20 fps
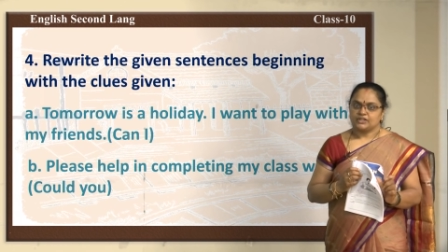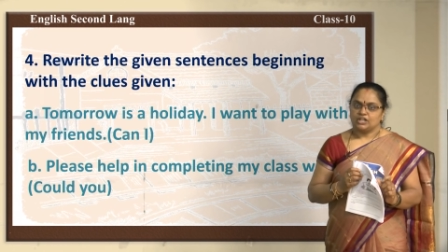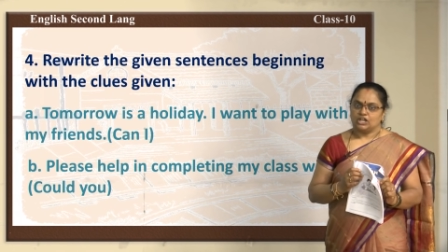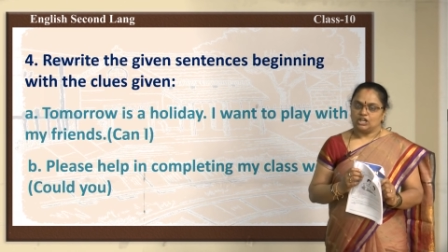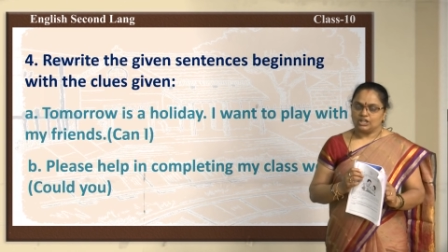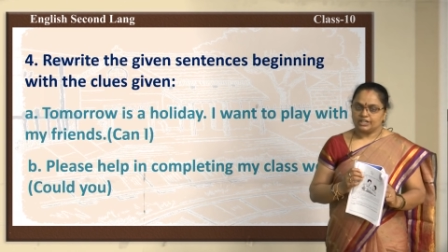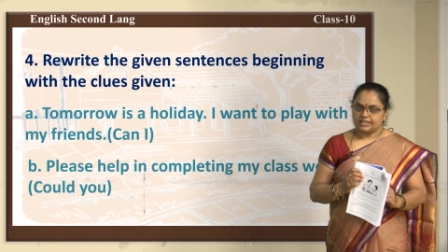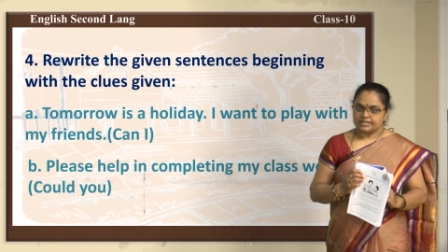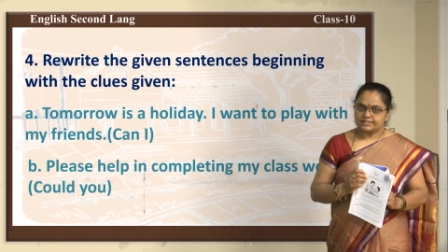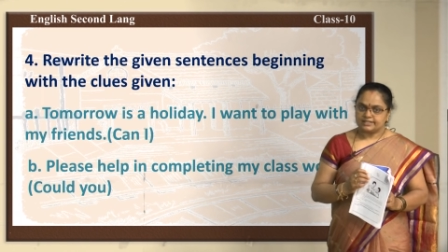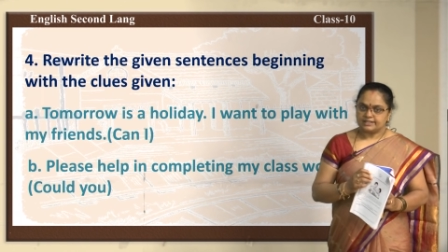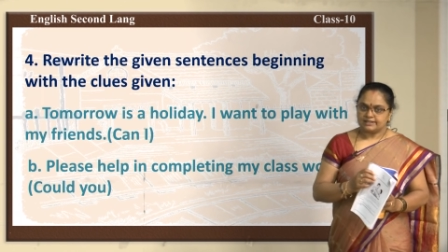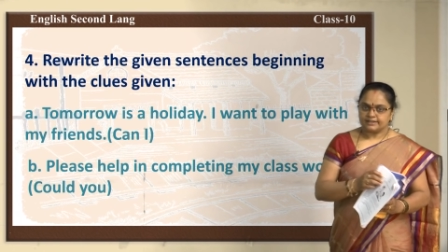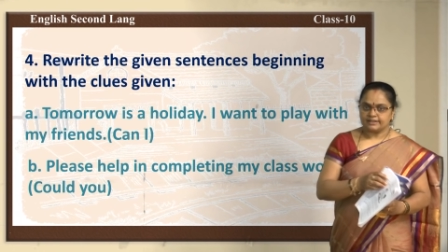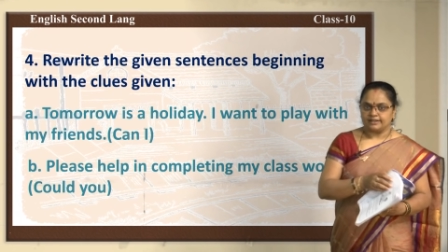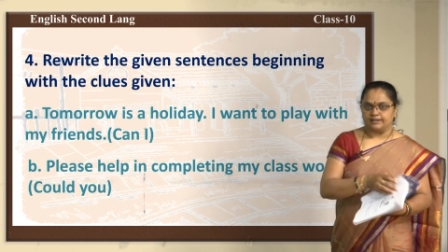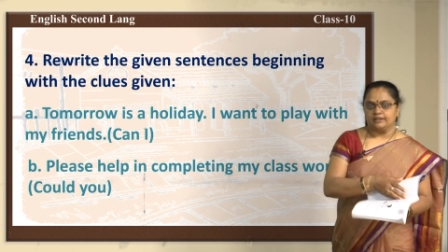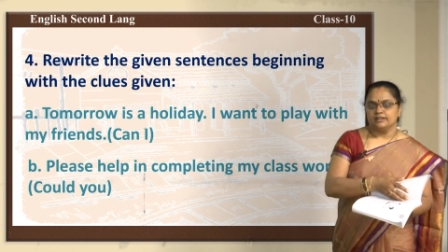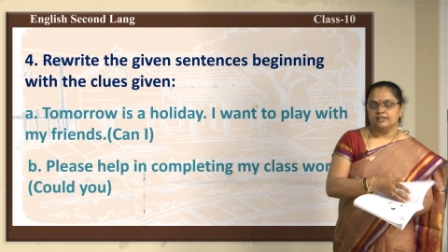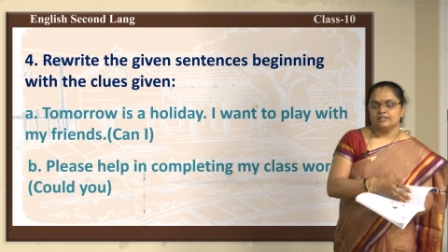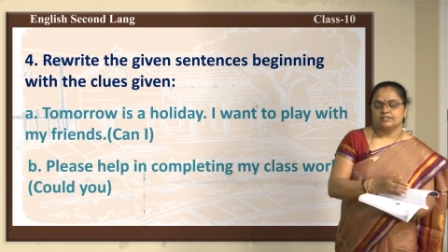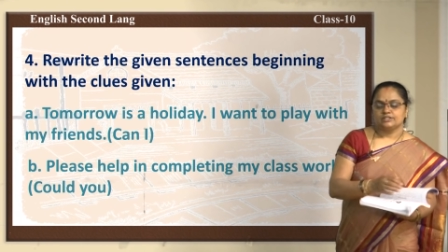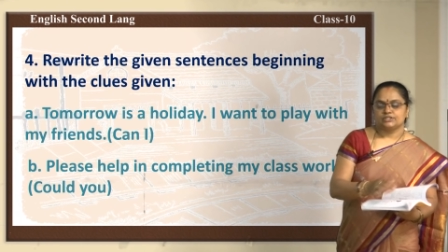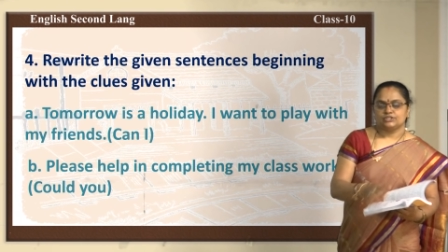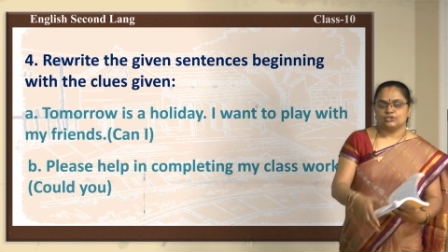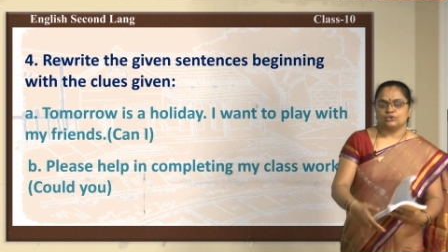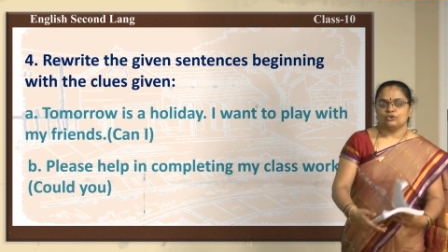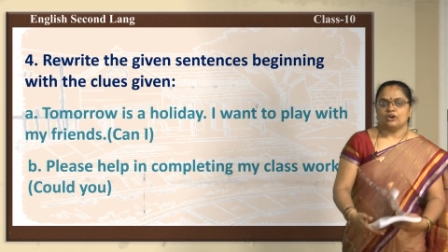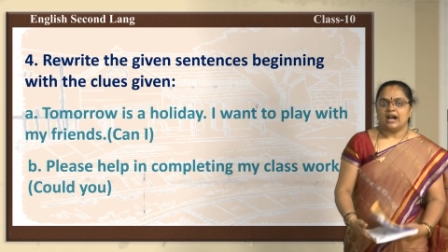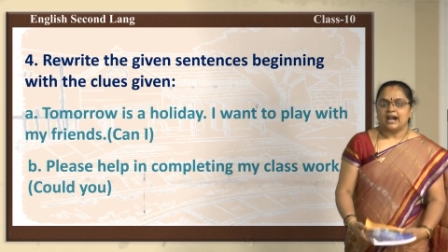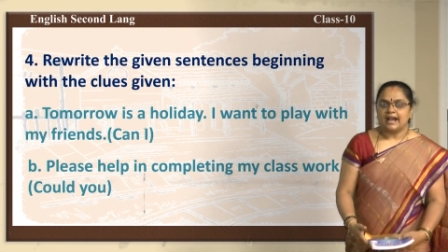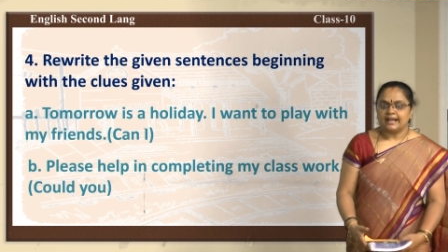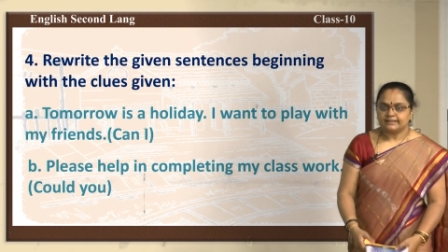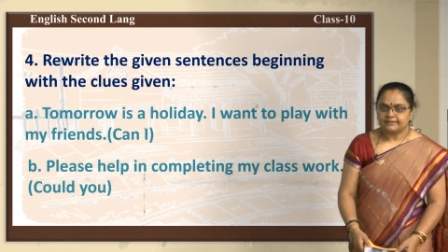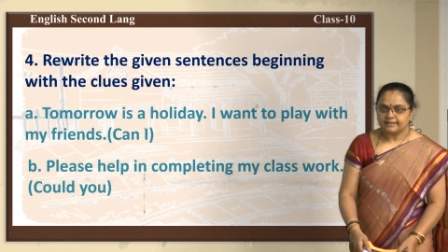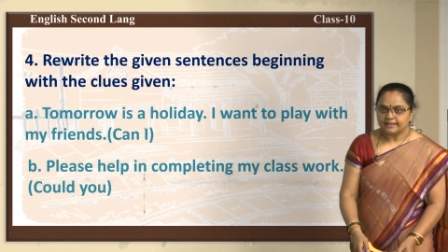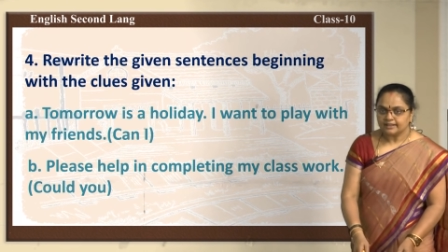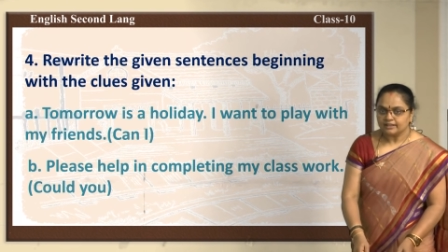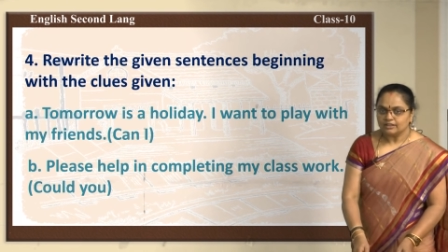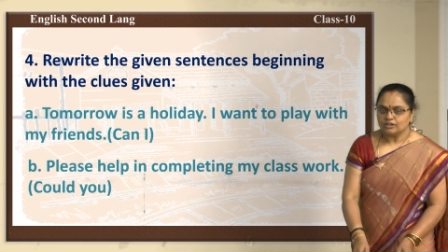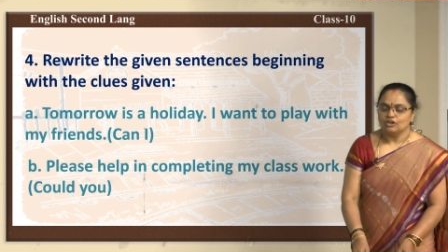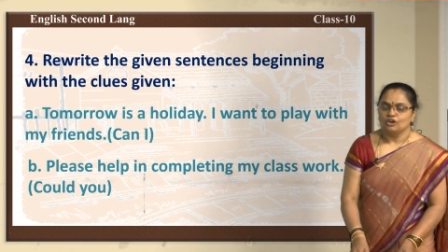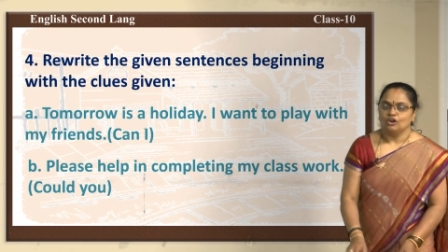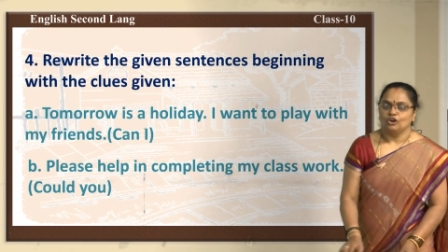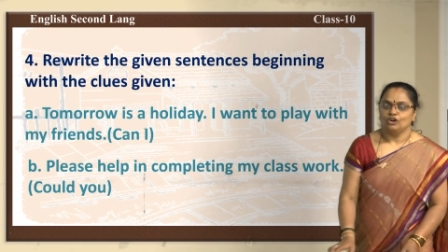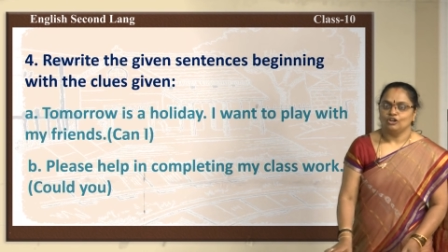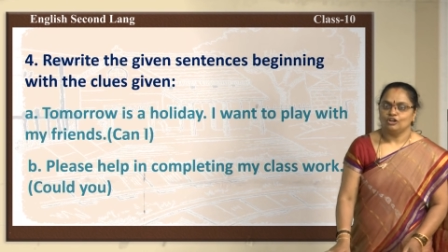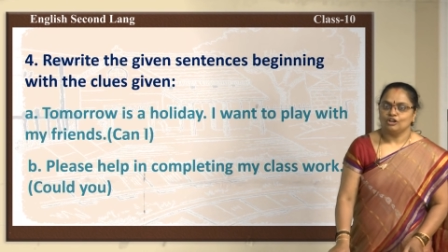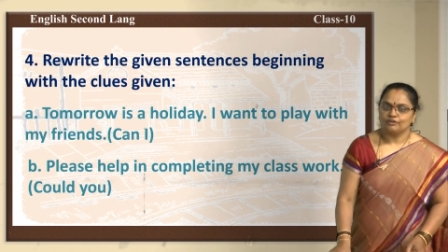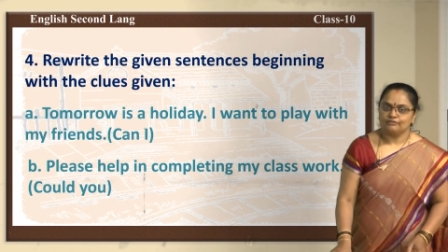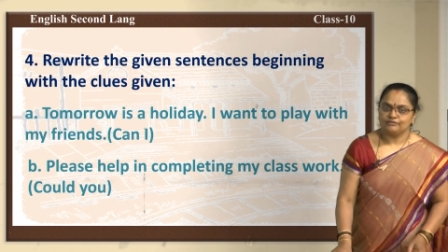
Okay children, so I think all of